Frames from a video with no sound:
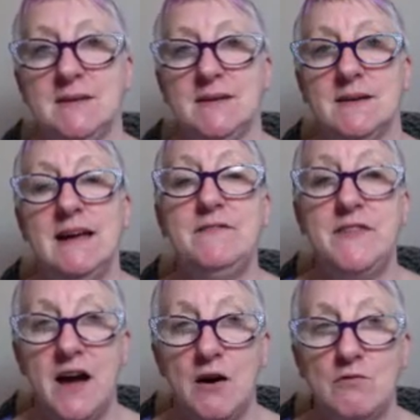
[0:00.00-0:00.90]
If
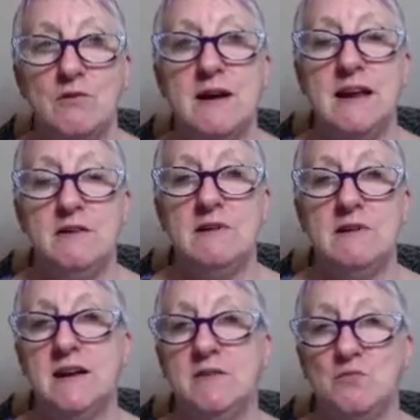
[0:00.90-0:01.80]
they are really,
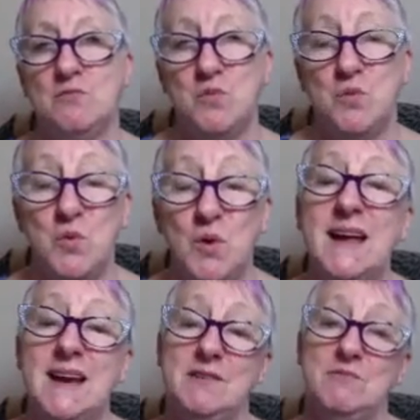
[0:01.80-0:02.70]
really,
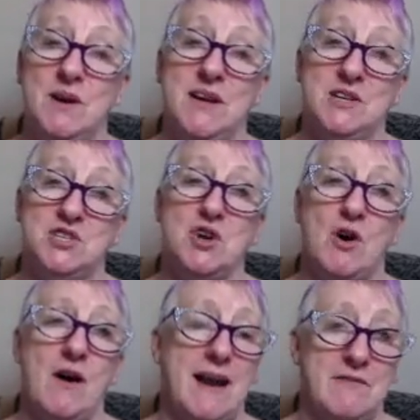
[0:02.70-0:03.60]
really, really
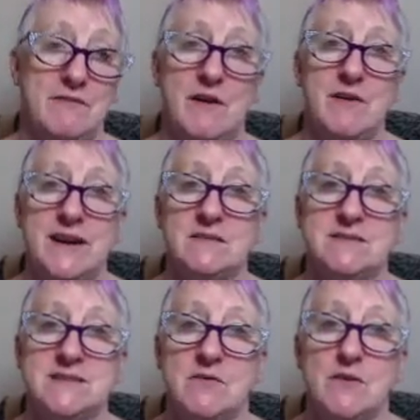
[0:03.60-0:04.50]
shy and have very little
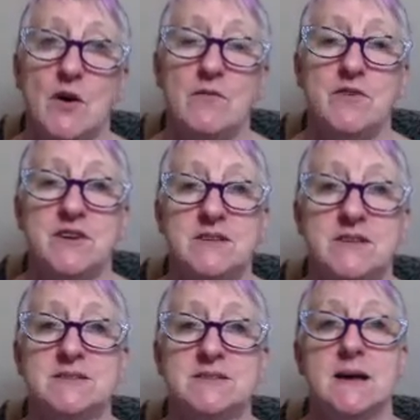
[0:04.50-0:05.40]

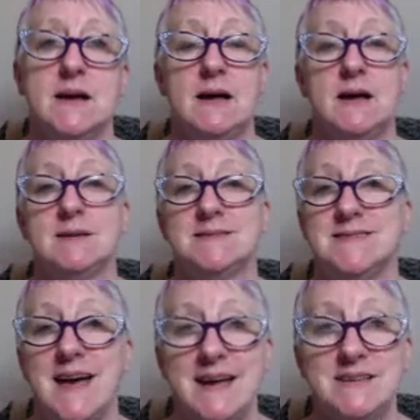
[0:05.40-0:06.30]
self-confidence,
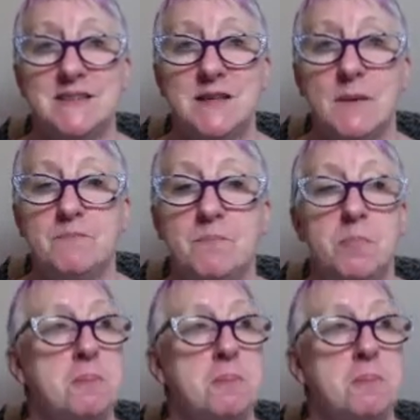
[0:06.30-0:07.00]
saying to them,